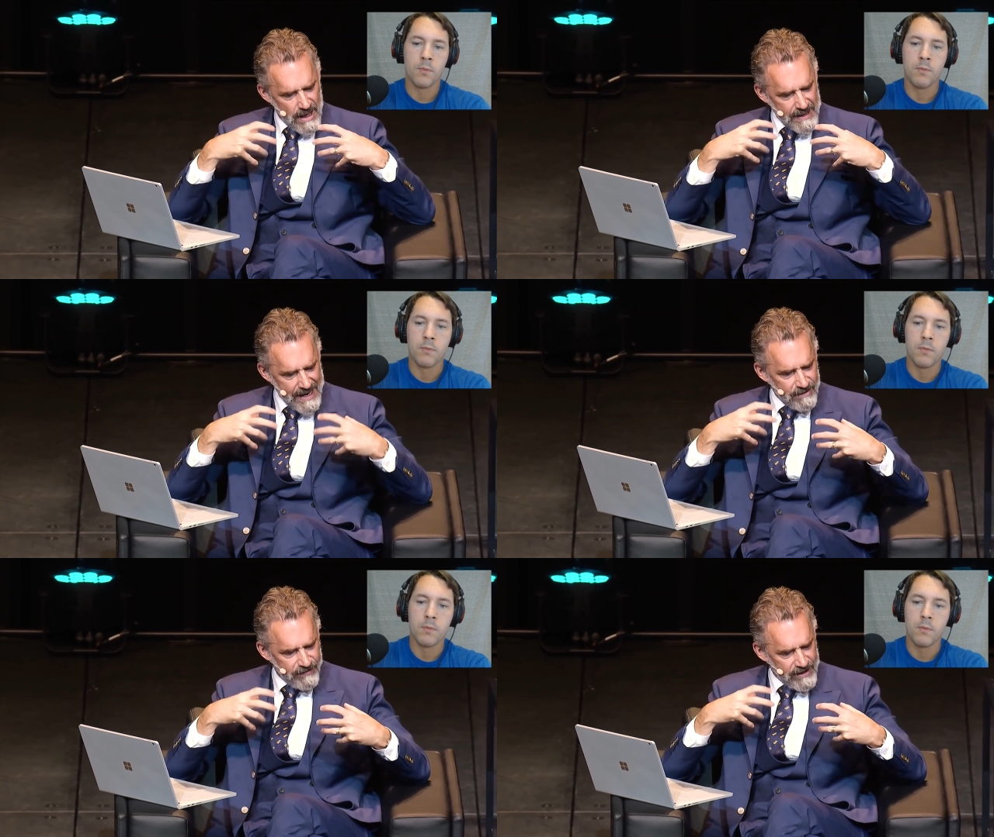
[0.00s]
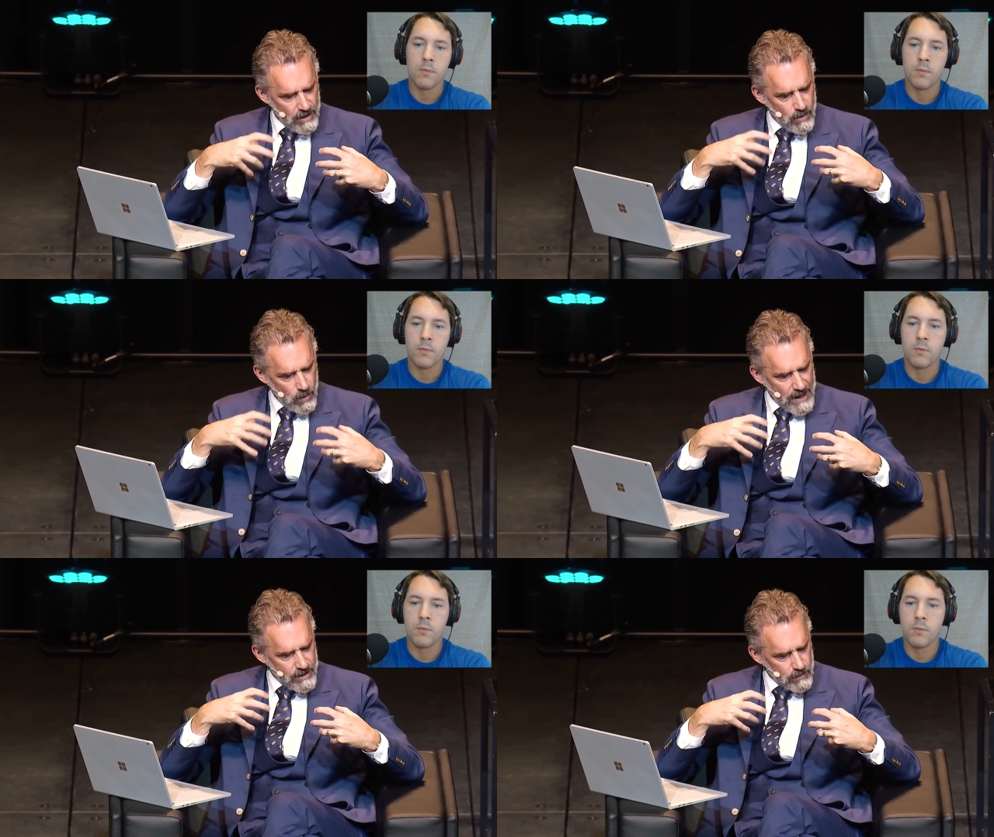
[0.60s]
Speaker 1: I can't figure out
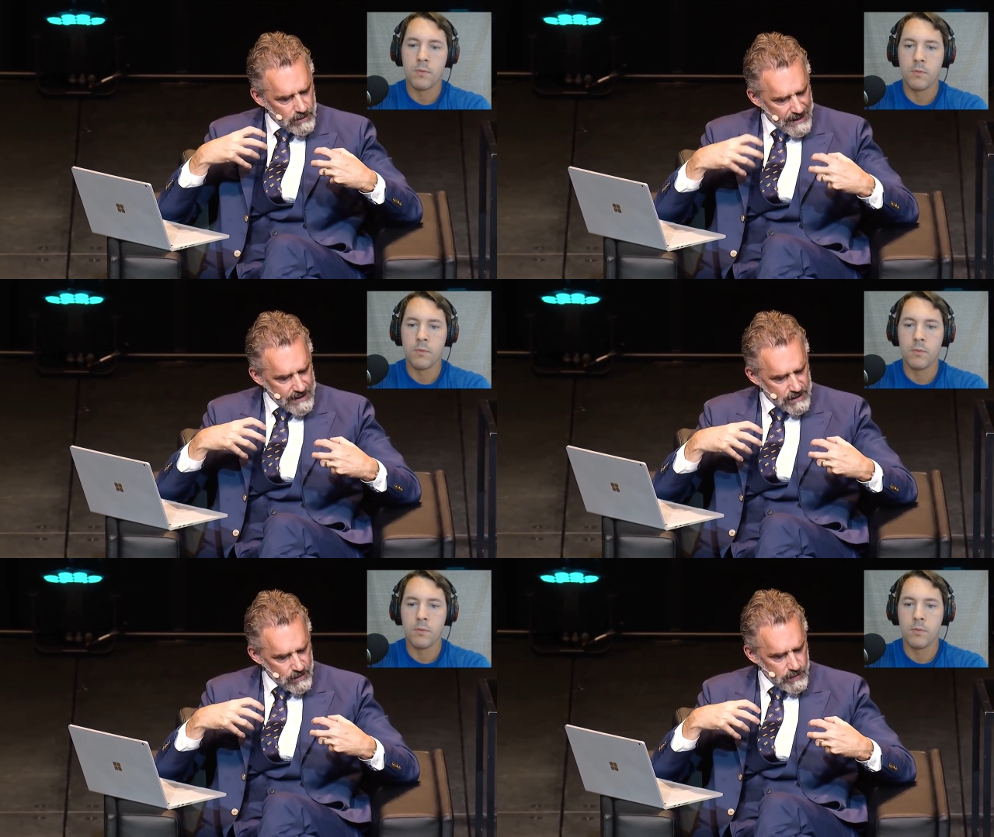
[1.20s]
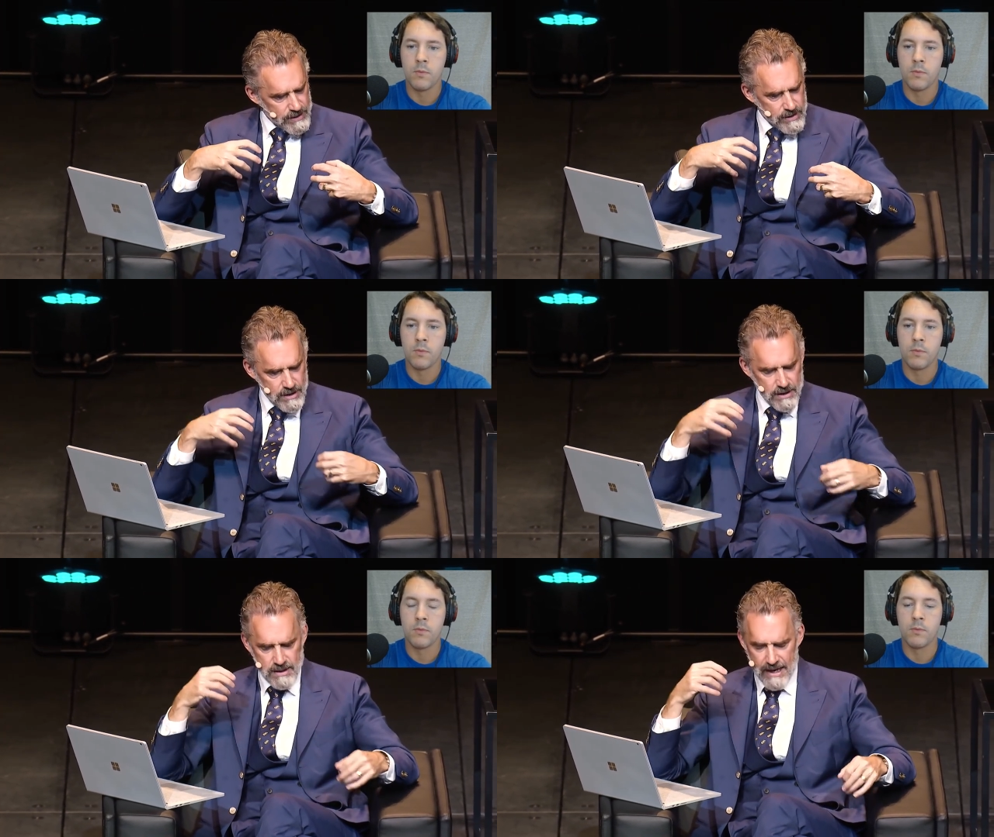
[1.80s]
why I don't like the
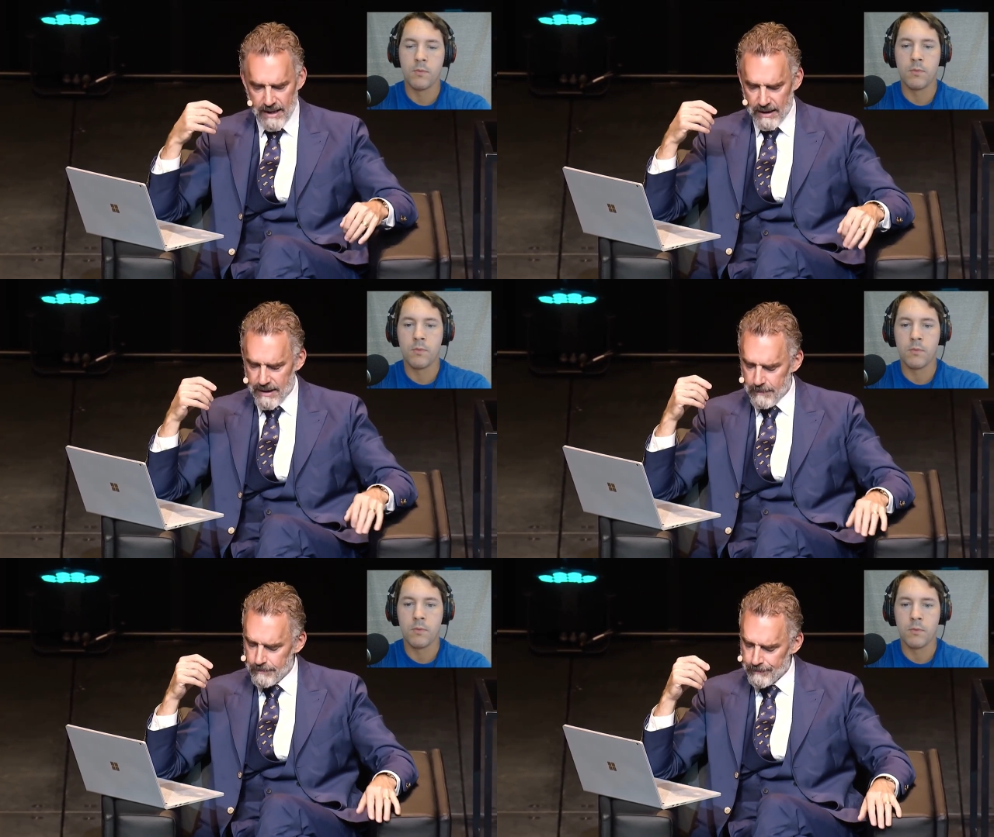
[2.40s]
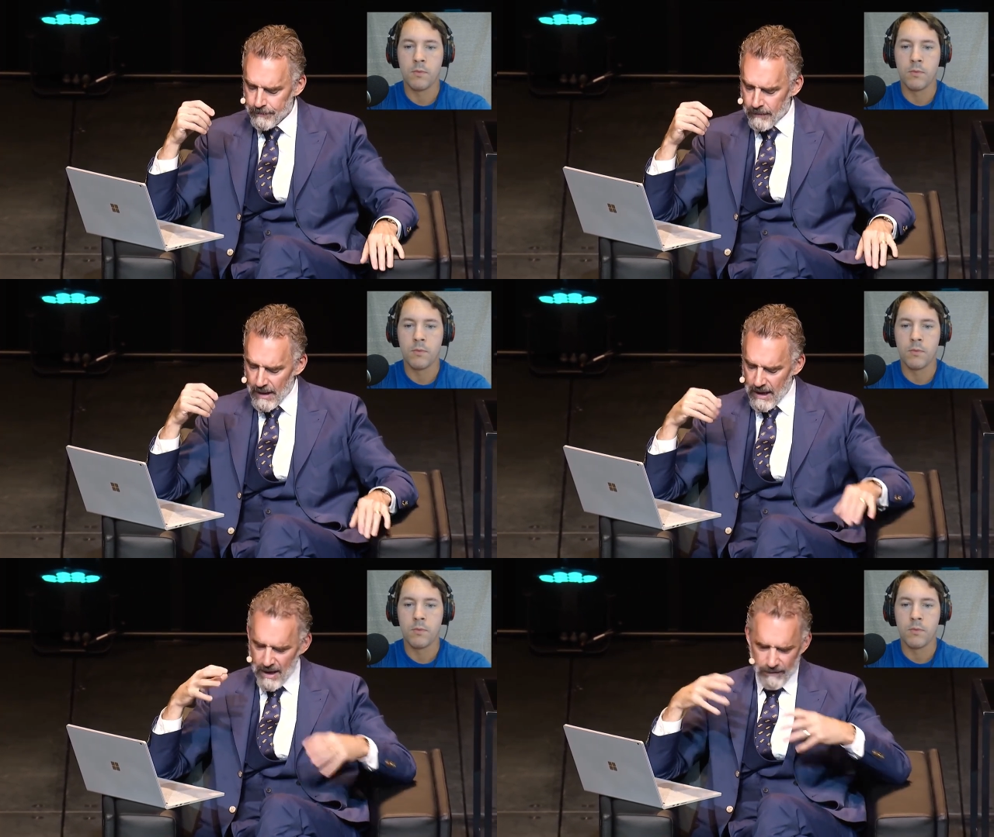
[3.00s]
question exactly.
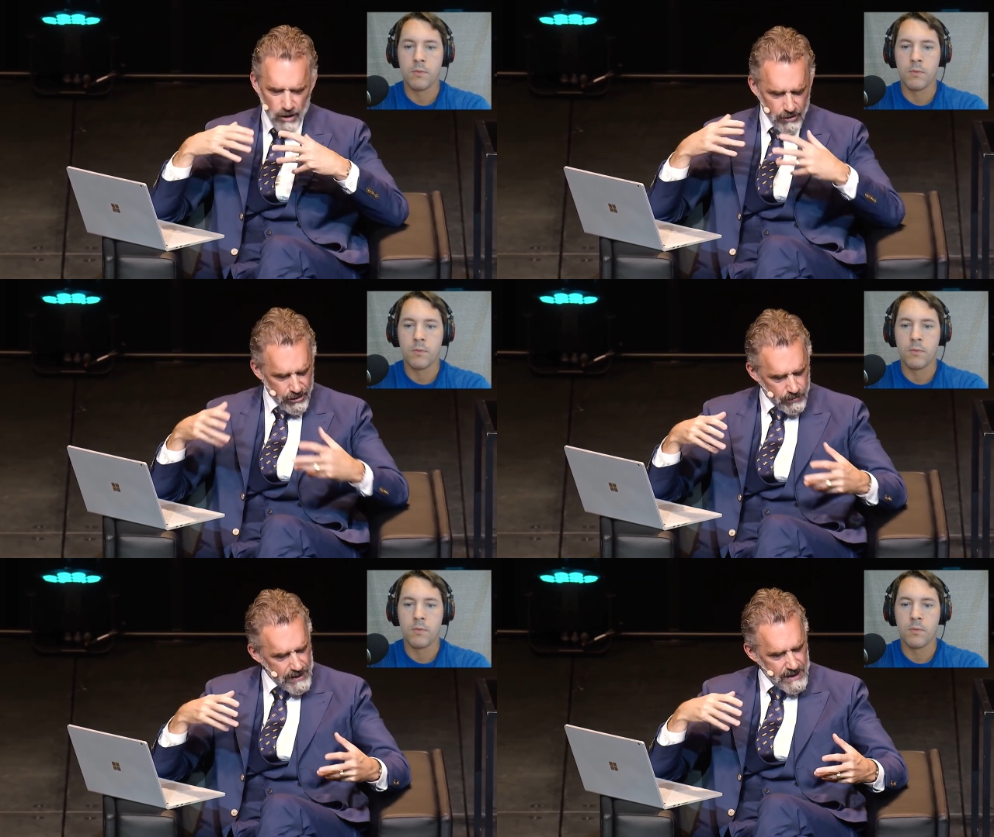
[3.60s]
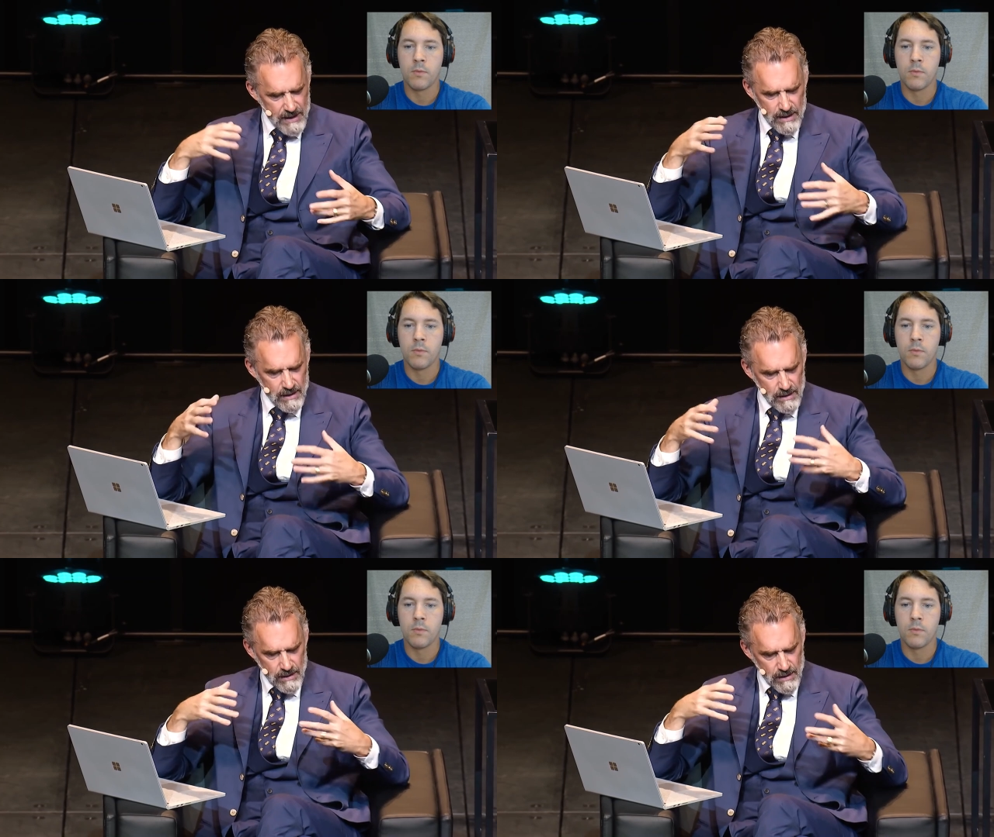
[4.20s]
I've got three.
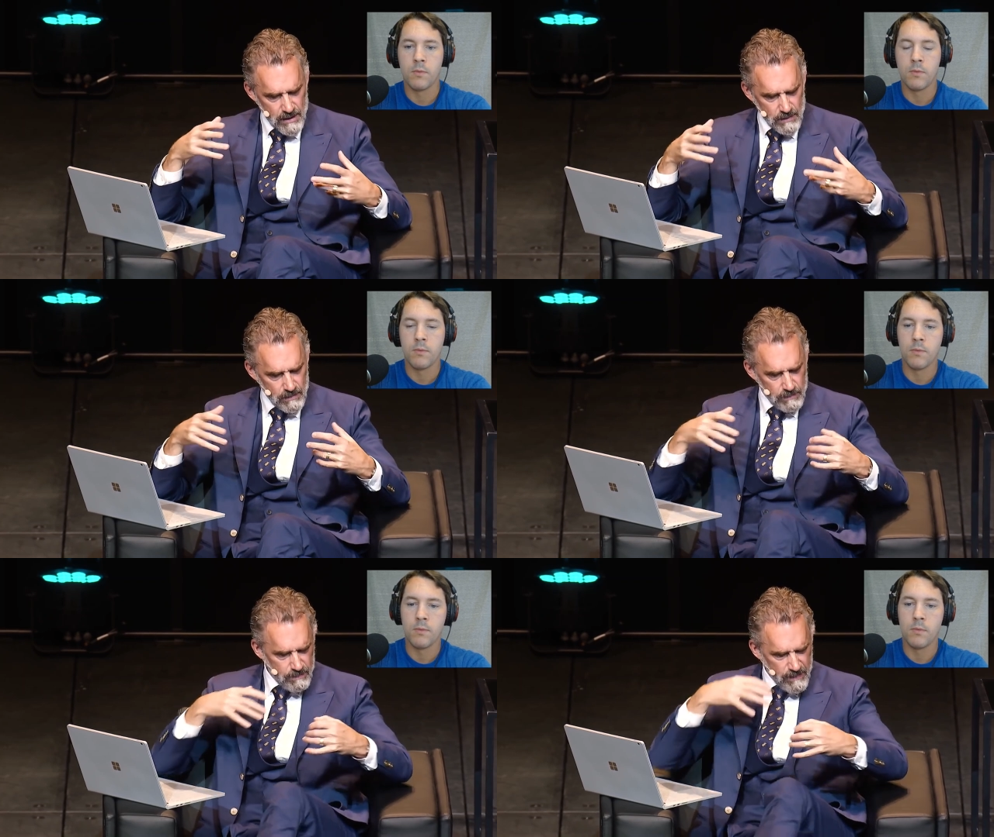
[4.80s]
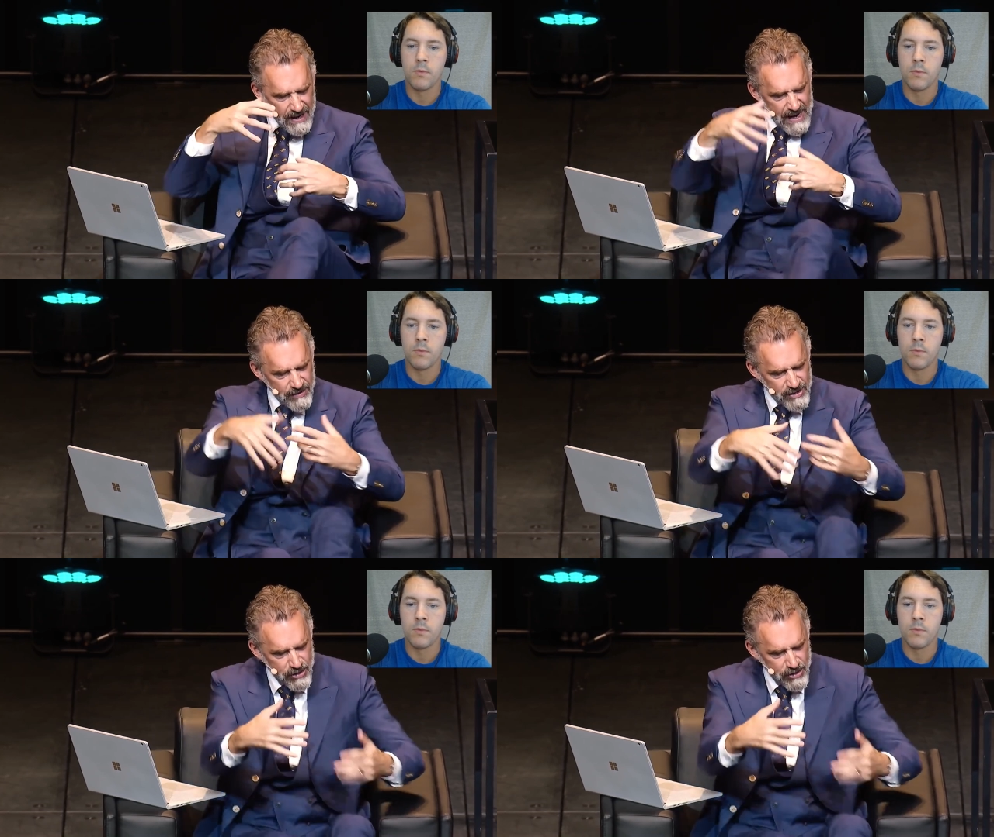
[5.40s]
I had